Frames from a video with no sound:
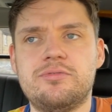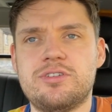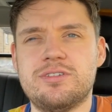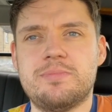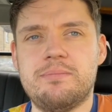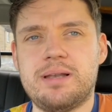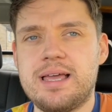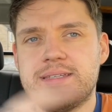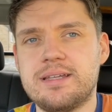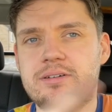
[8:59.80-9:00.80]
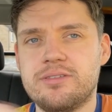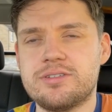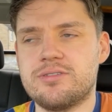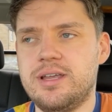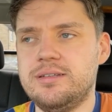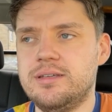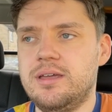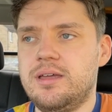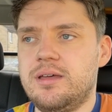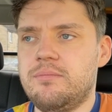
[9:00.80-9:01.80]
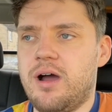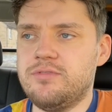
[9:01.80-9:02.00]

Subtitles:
so it's been plastic on the screen. I've